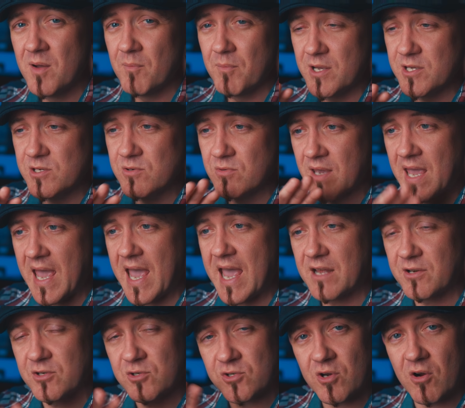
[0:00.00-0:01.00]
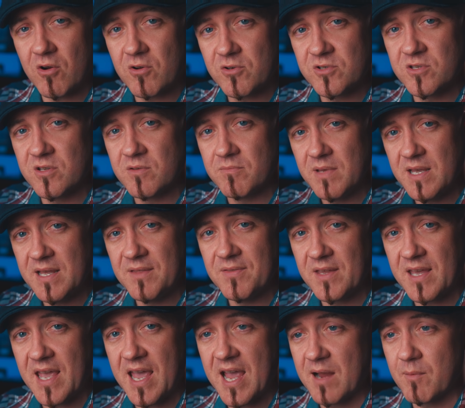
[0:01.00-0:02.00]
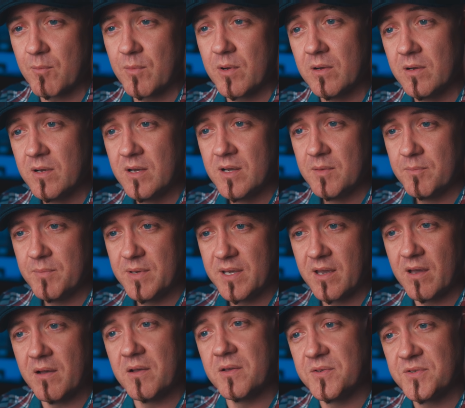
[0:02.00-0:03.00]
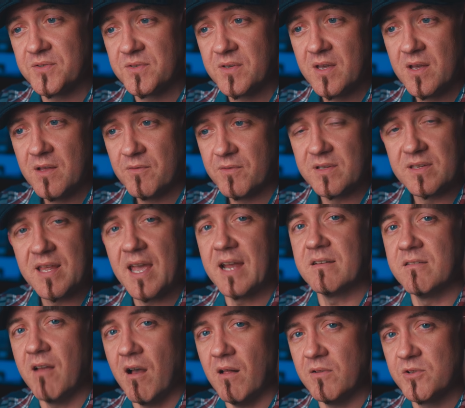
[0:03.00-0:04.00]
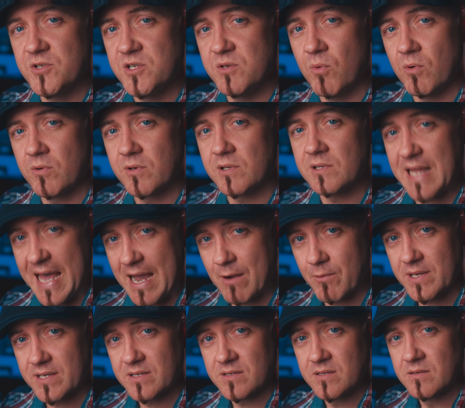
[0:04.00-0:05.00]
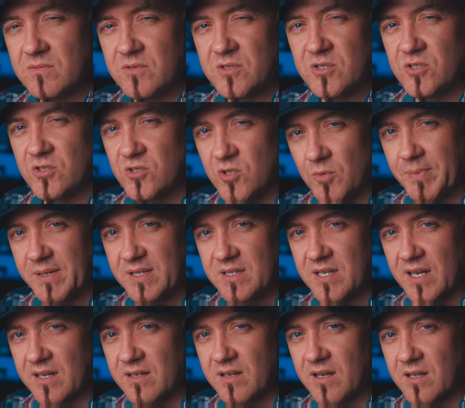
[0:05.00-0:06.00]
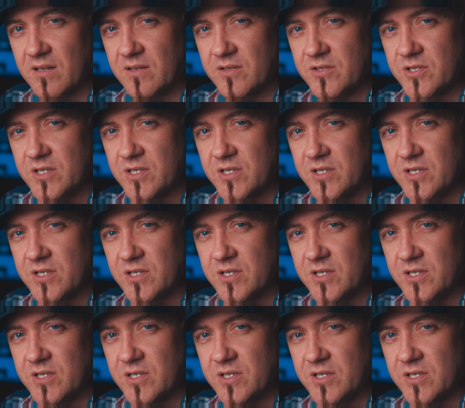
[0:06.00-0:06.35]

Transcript: but you can't charge them in the camera because the technology won't allow it. Stupid technology.